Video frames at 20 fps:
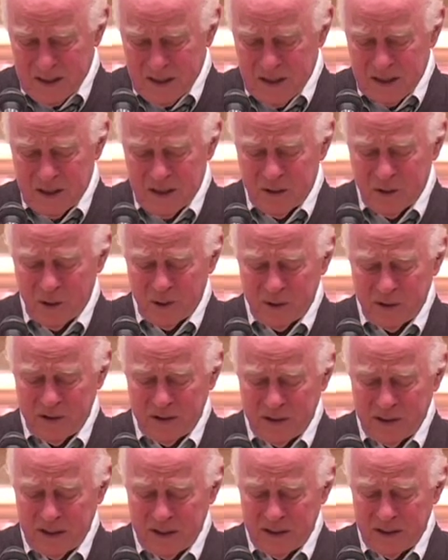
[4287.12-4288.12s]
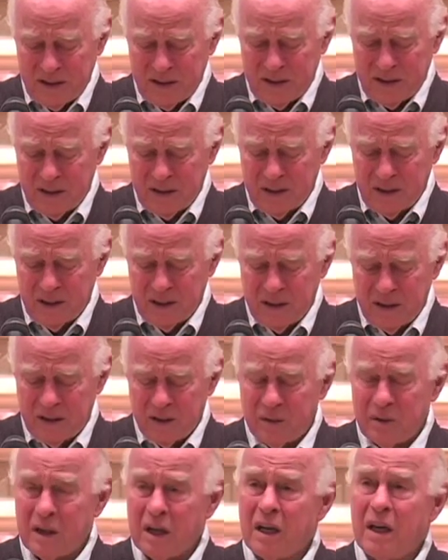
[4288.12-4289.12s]
And Golda says,
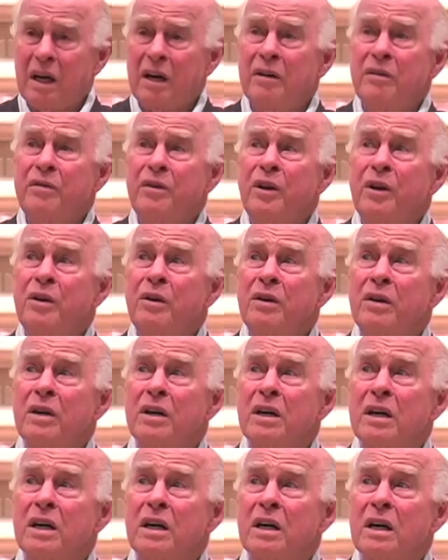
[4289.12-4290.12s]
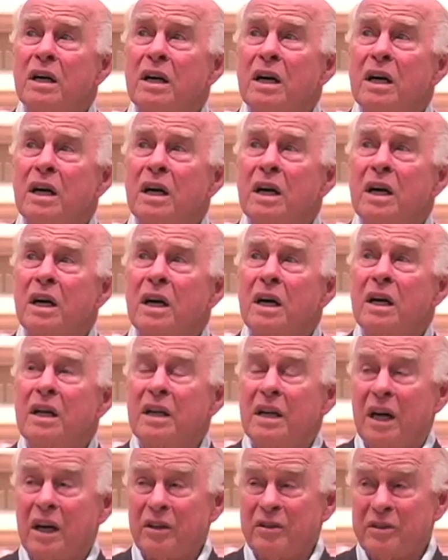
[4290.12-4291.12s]
do I love you?
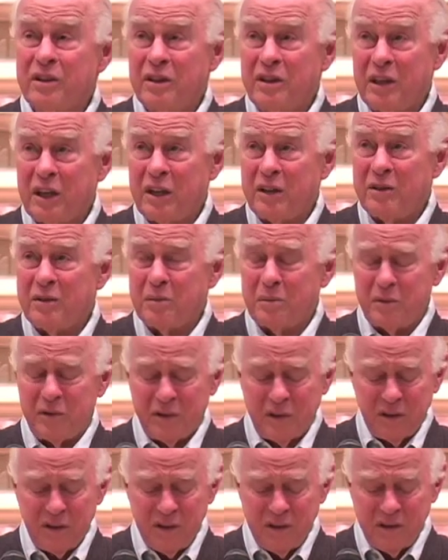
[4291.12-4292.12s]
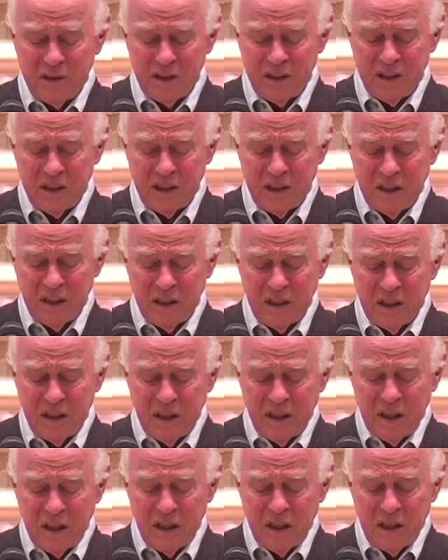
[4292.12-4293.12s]
Now she takes him seriously.
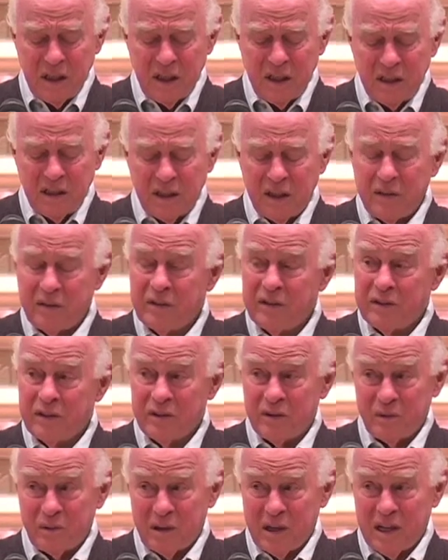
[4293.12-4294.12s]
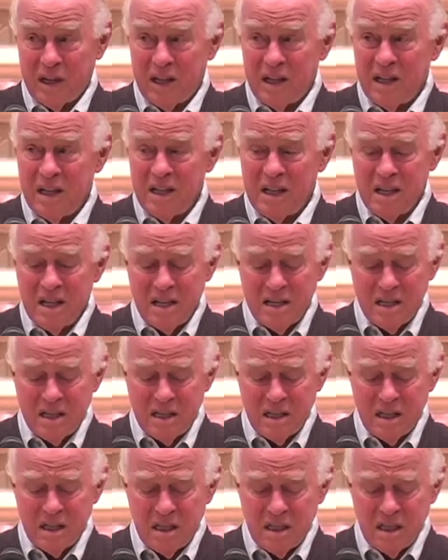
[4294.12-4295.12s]
And Tevye says, well.
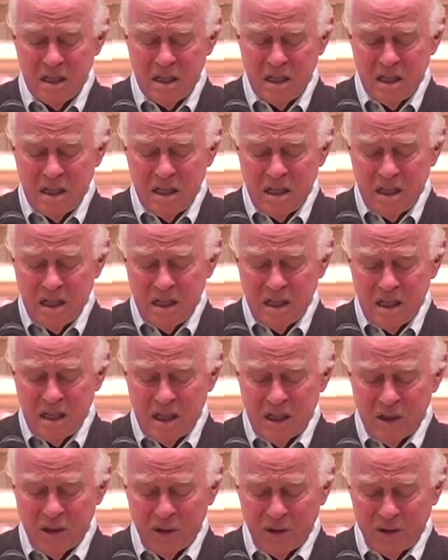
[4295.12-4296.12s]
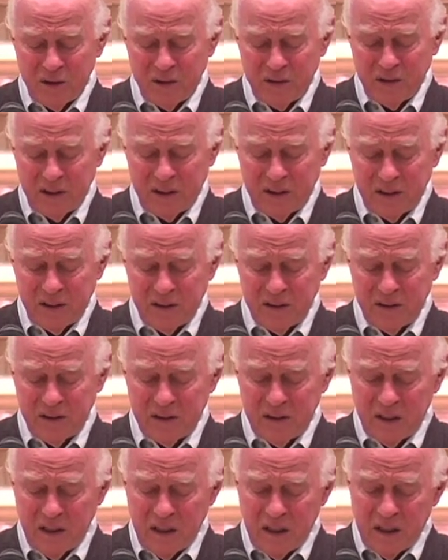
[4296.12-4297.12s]
And Golda says,
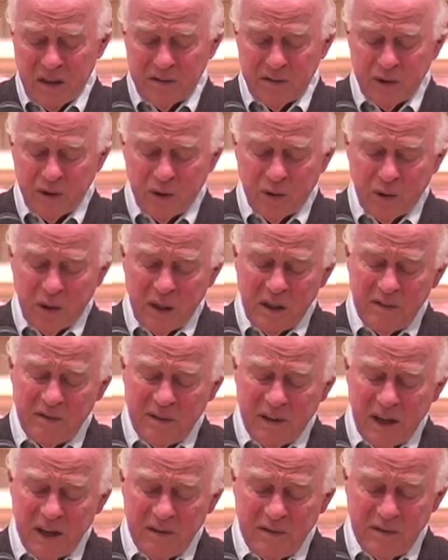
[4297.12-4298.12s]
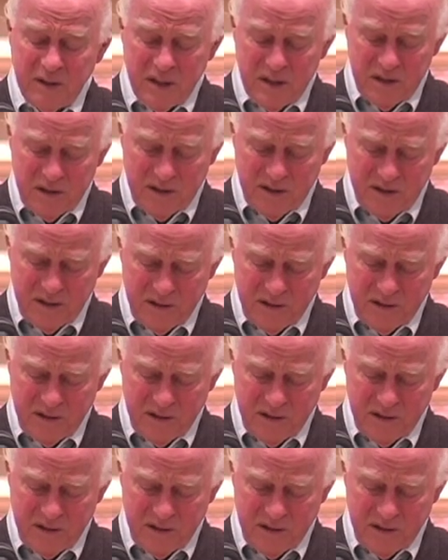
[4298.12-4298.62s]
for 25 years,